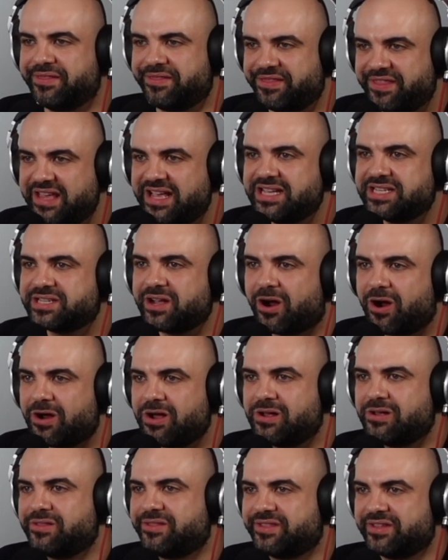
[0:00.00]
These
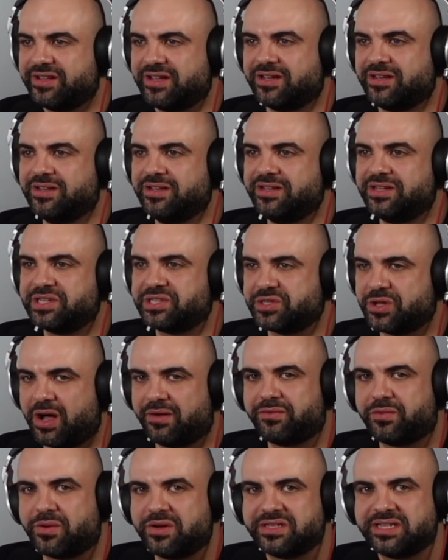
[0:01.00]
are the
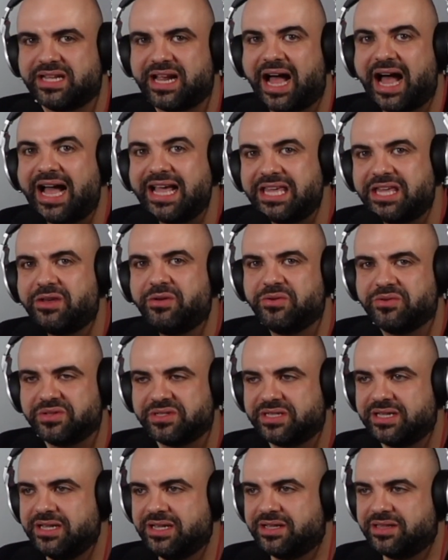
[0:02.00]
softwares that I
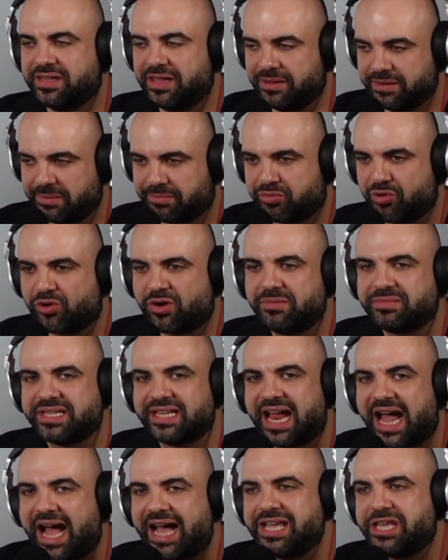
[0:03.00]
use, the programs
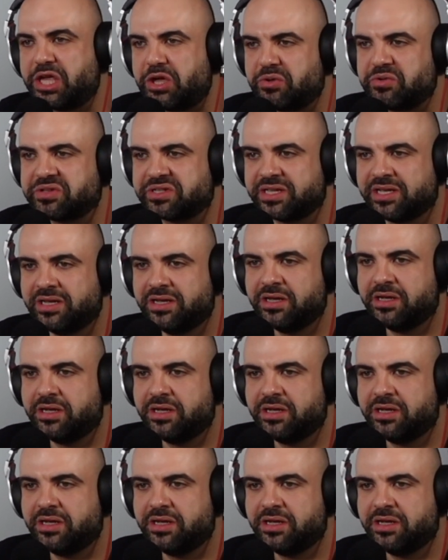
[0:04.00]
that I use